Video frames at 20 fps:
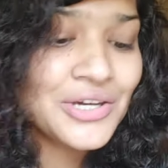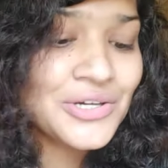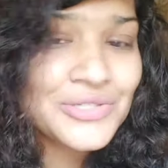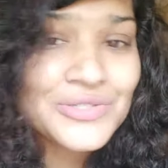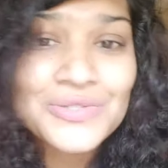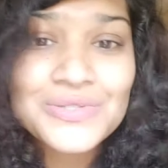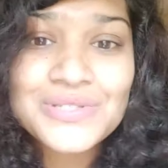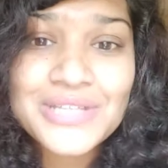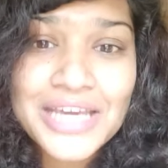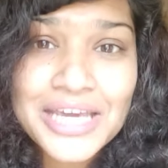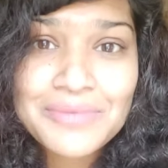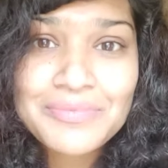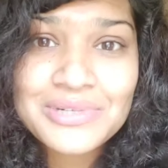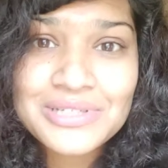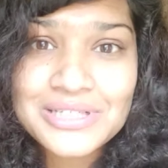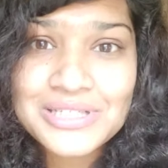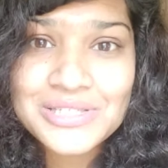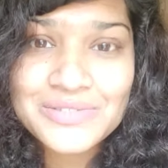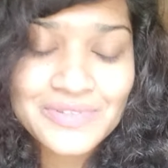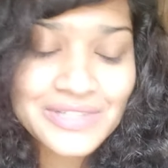So same
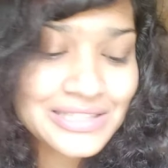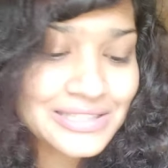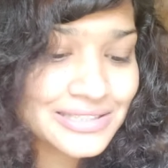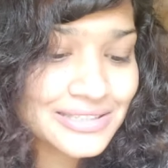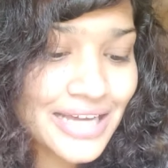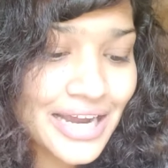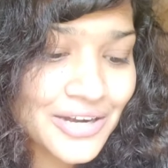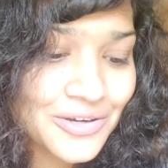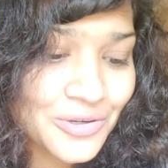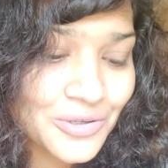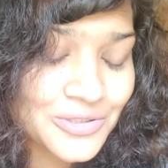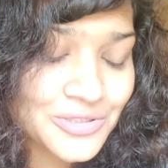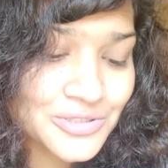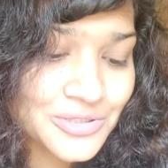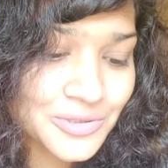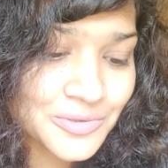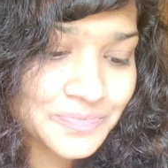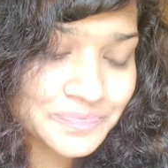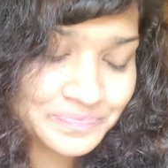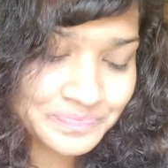it is with that
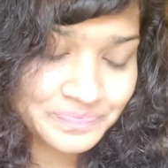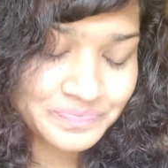also.